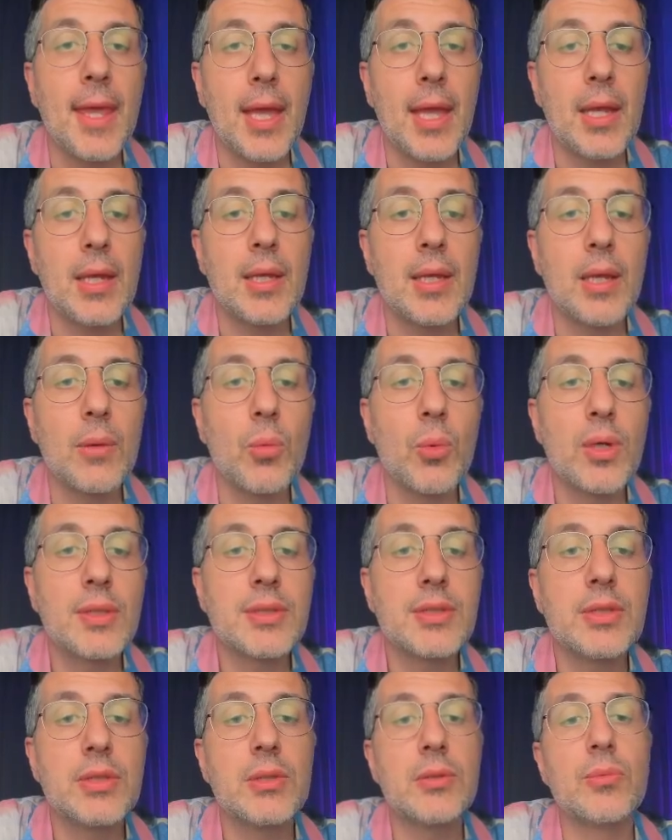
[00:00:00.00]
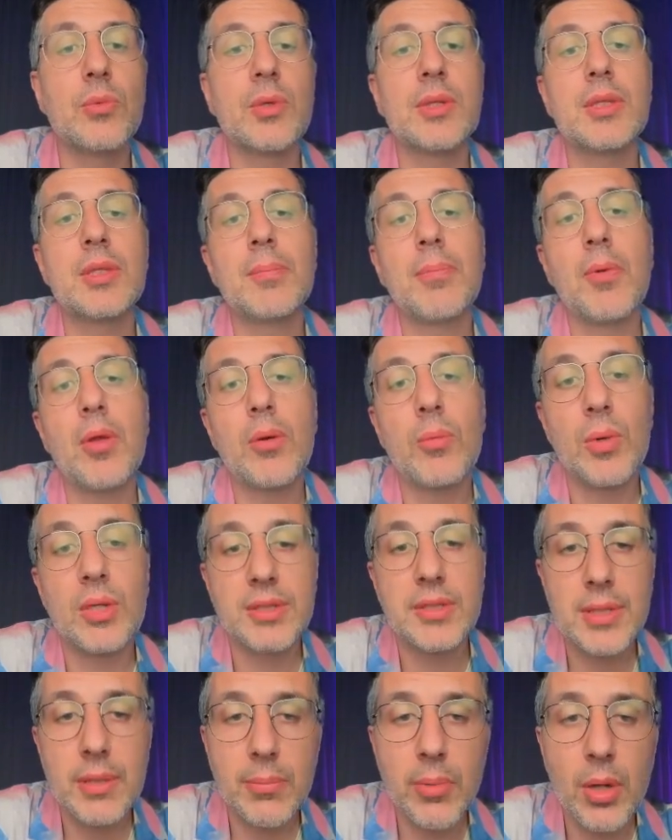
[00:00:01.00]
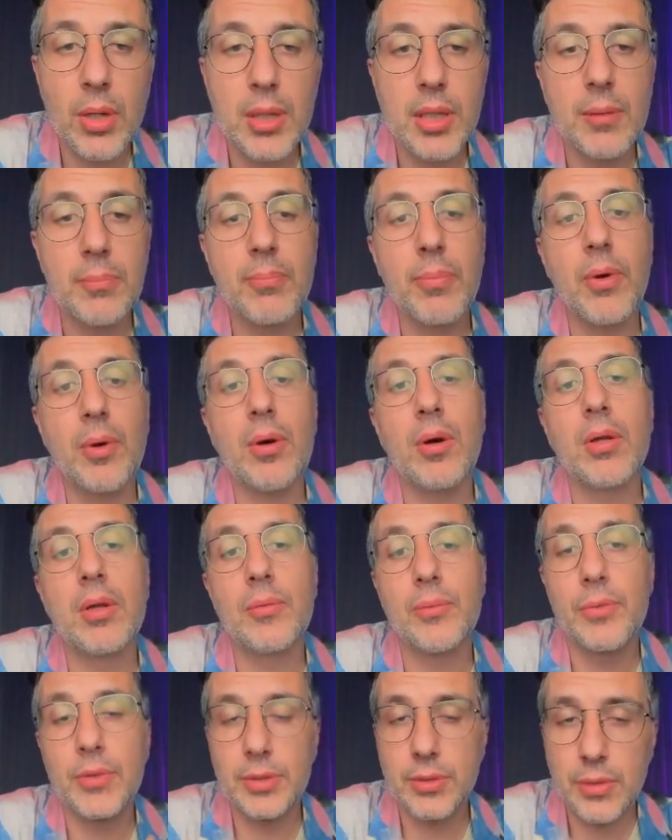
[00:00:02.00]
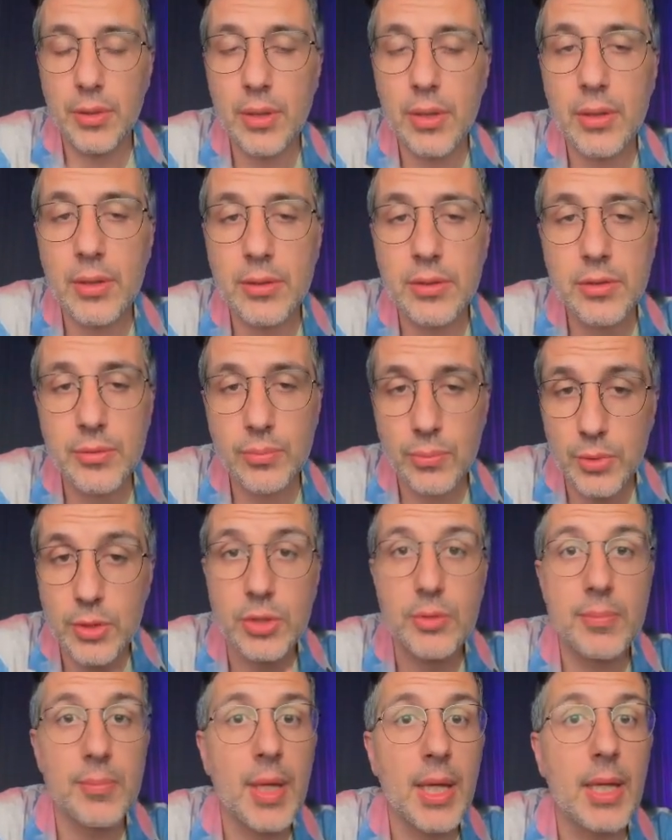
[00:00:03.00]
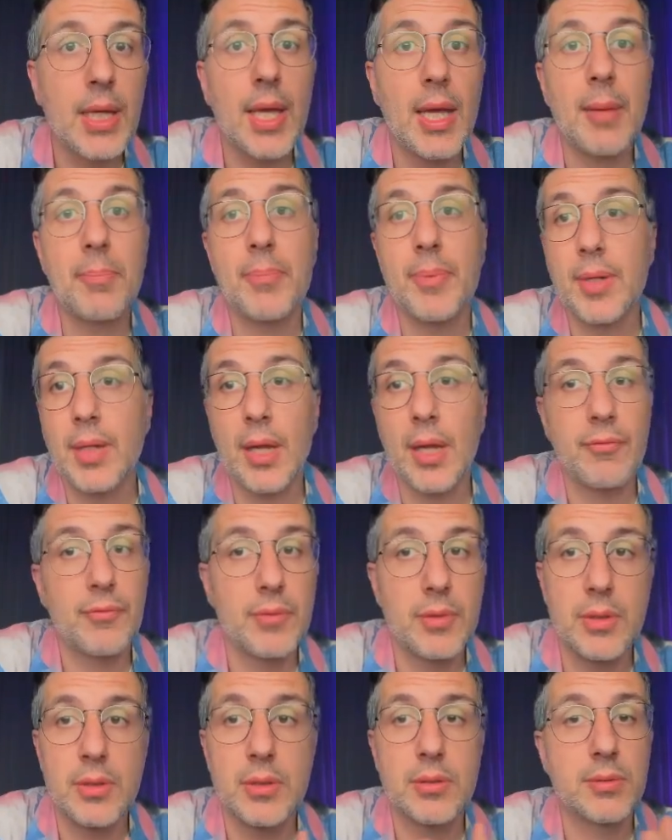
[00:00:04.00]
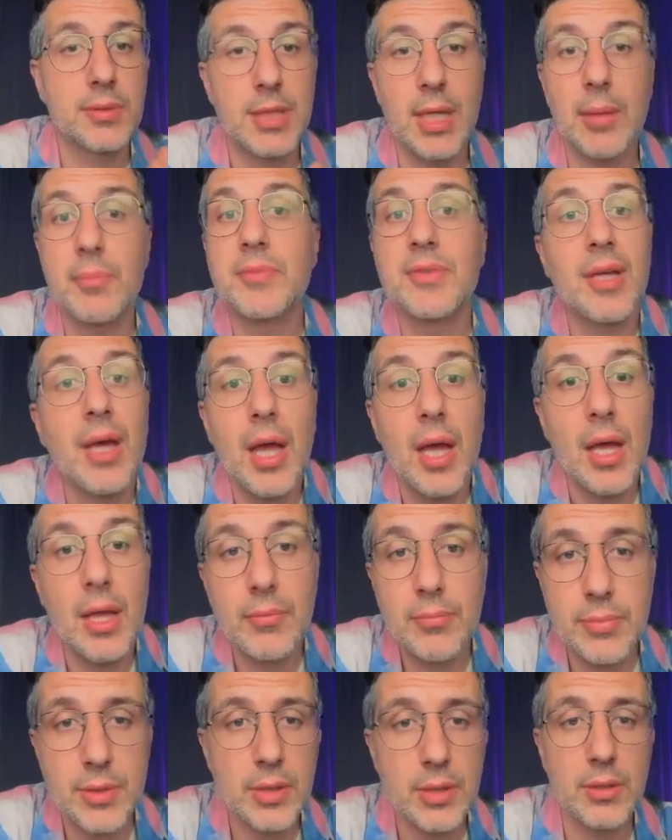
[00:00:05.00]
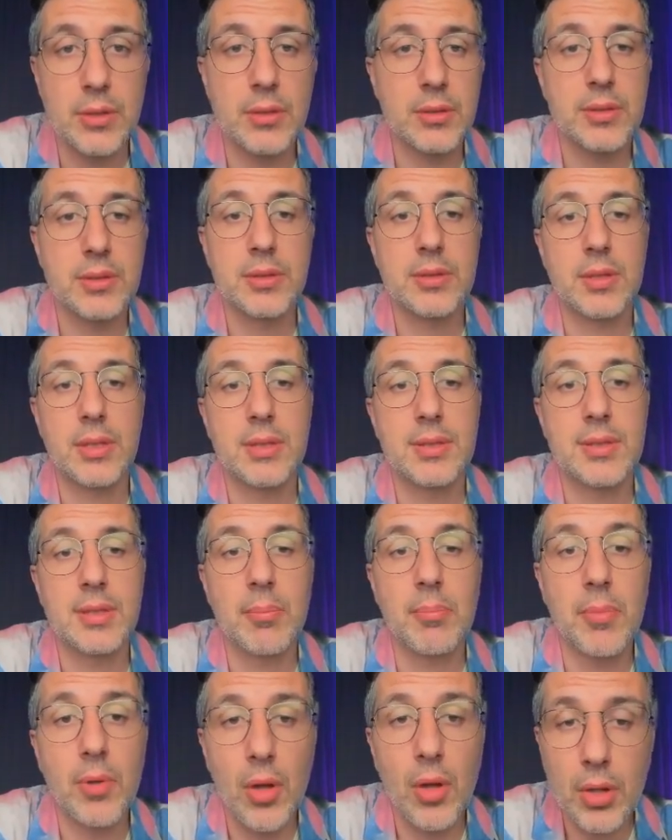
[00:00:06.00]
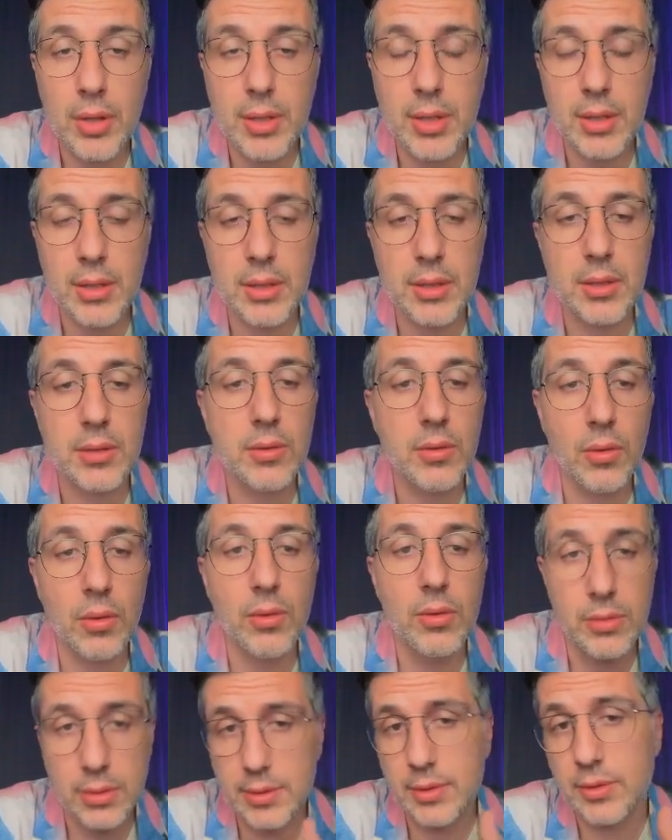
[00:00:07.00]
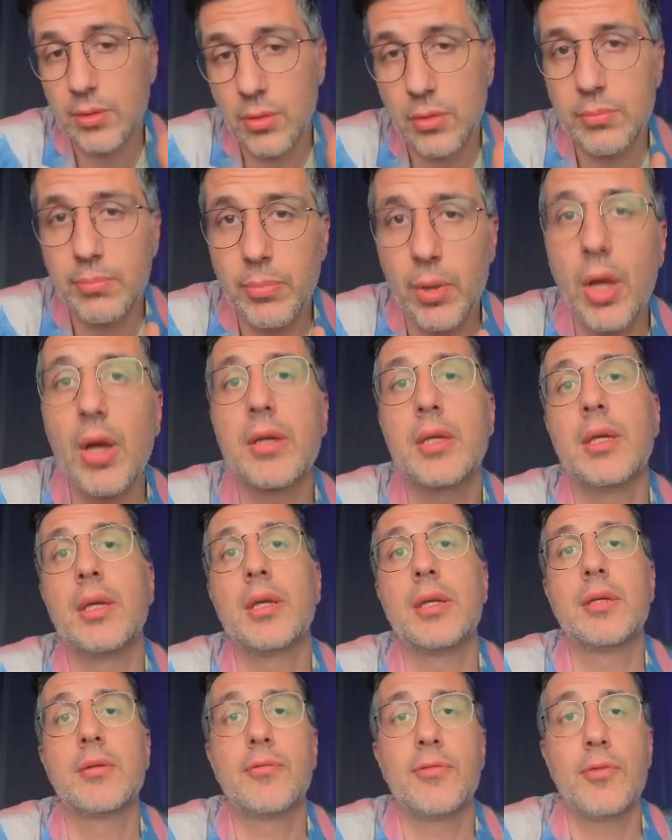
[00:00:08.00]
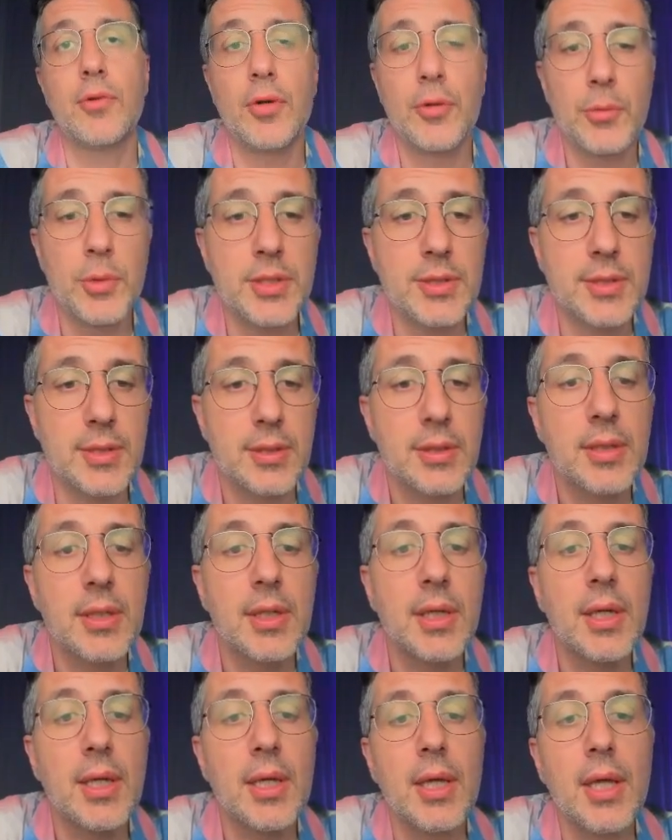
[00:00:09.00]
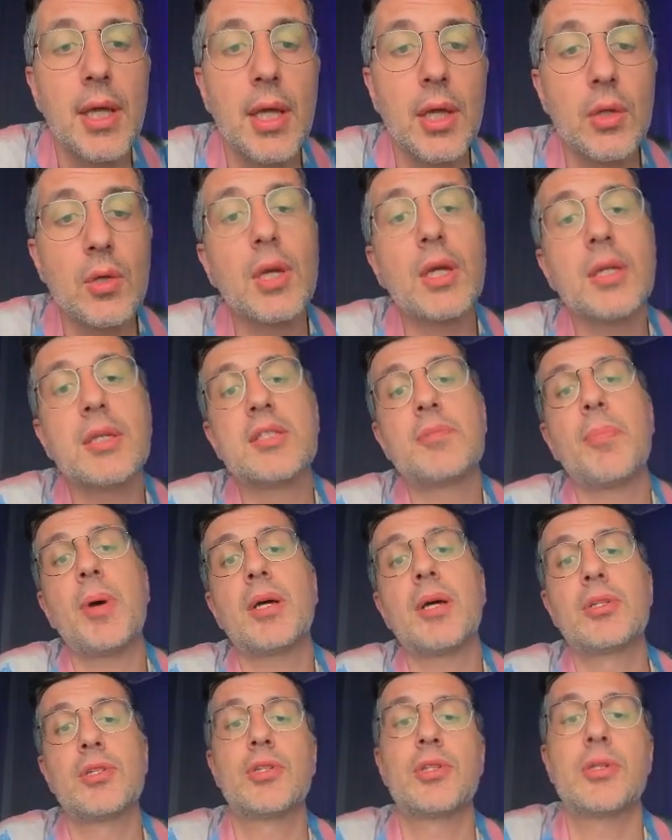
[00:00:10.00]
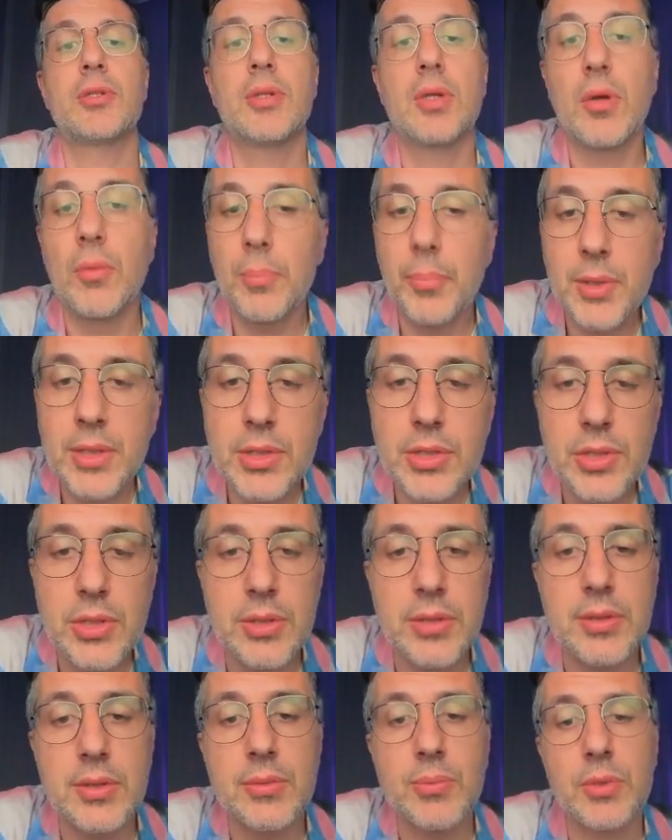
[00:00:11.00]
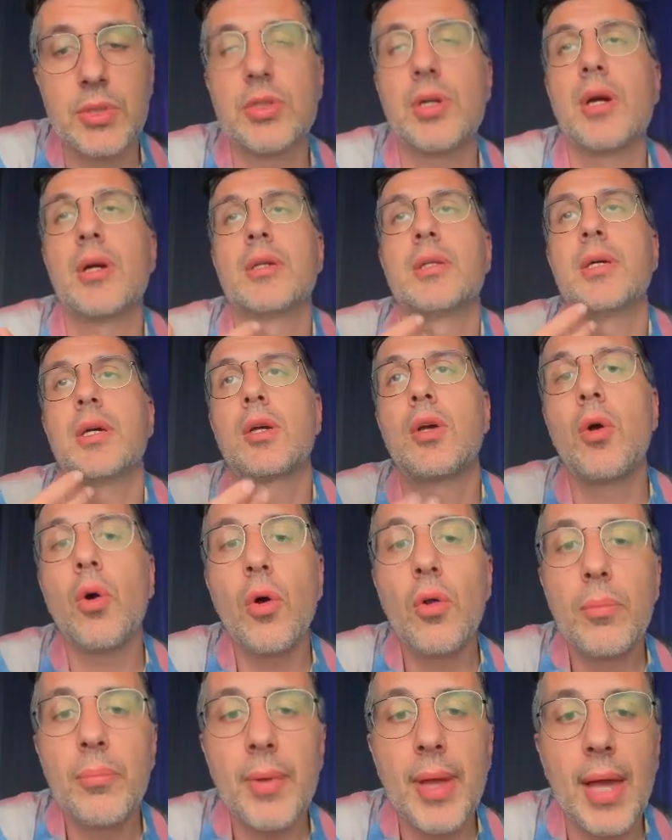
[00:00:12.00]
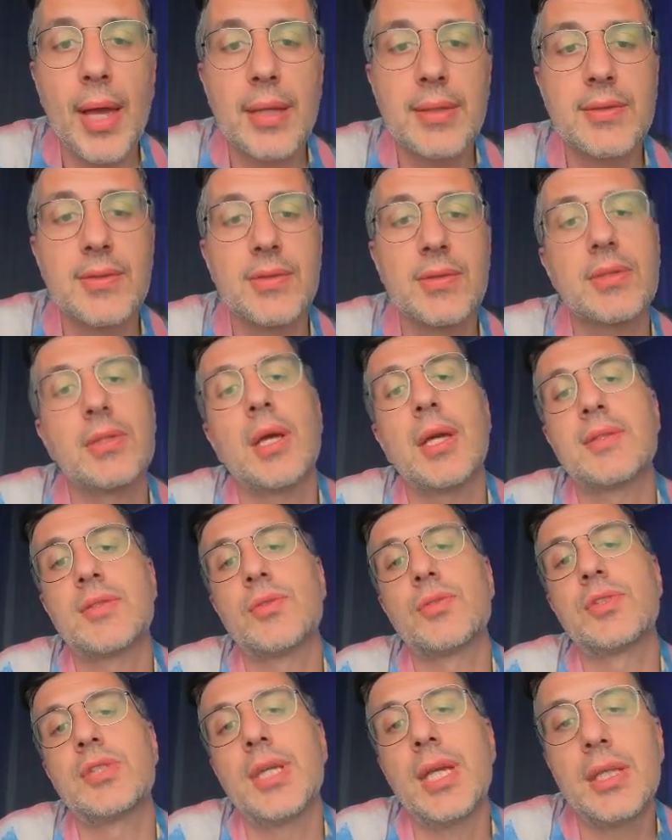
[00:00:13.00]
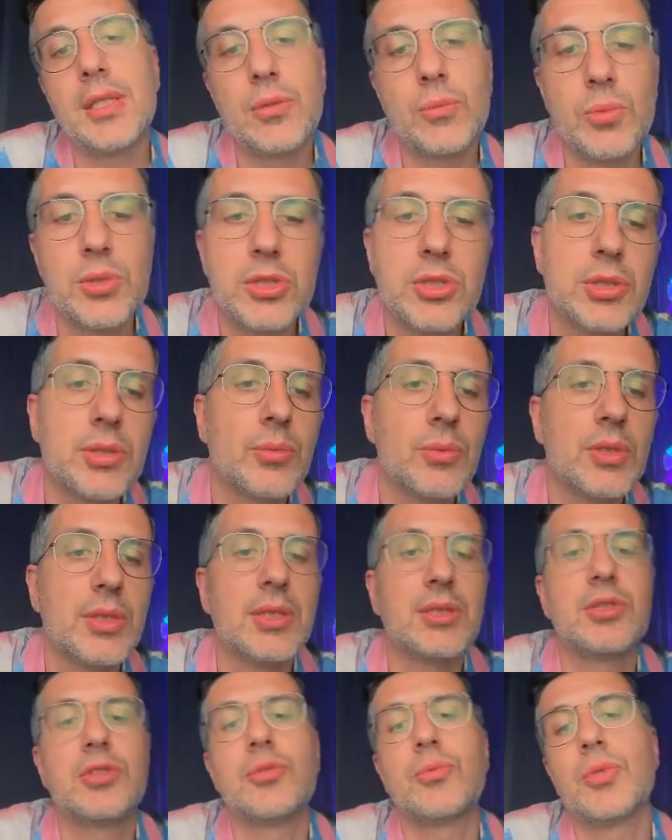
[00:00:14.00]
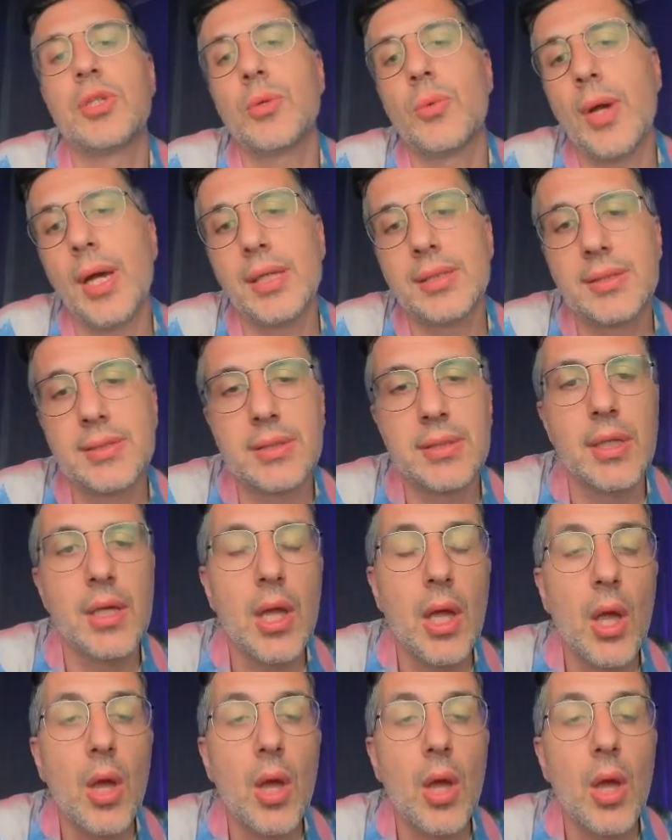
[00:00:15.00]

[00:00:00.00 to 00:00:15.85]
And once the blocking poll returns, which may happen after some time because it's a blocking call, it's called blocking for a reason, you can dispatch completions, which are the callbacks associated with each request.